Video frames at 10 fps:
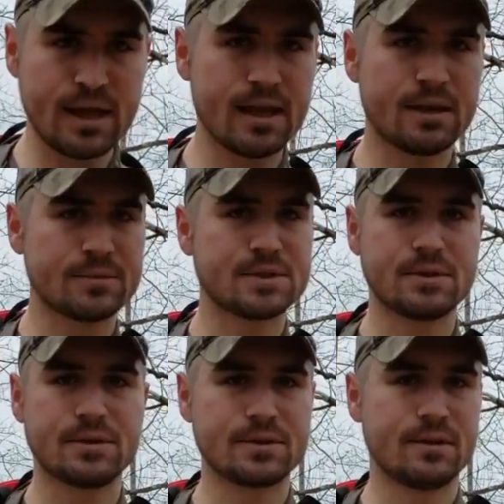And I'm
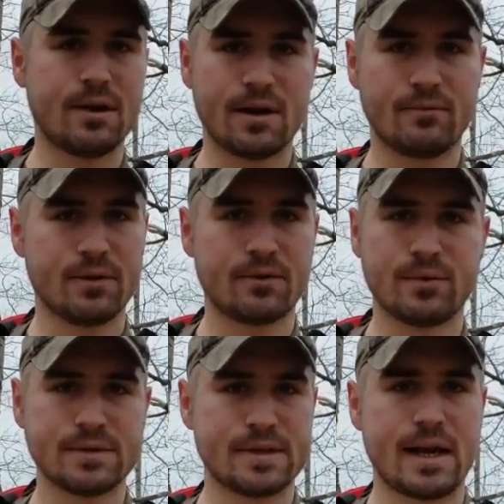sure there's a lot of other
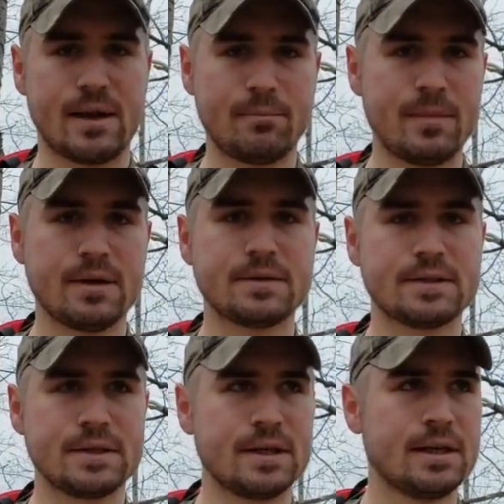ones that I
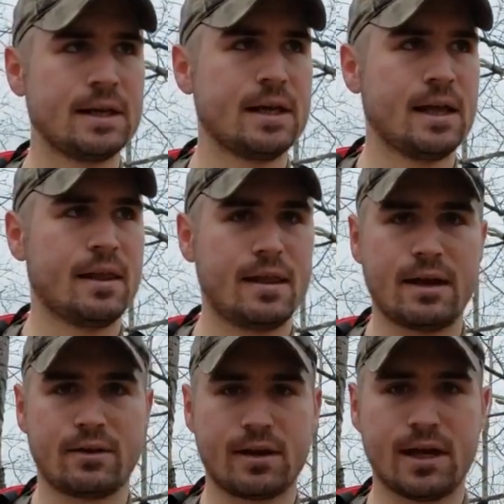missed
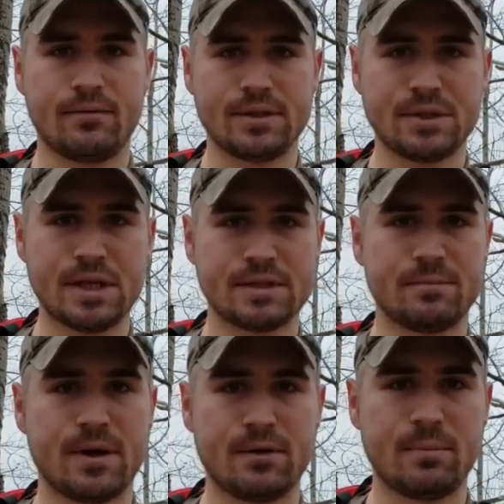that are kind of a
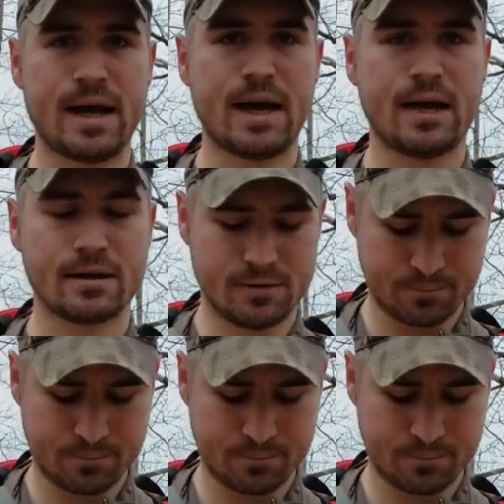chest-mounted pack.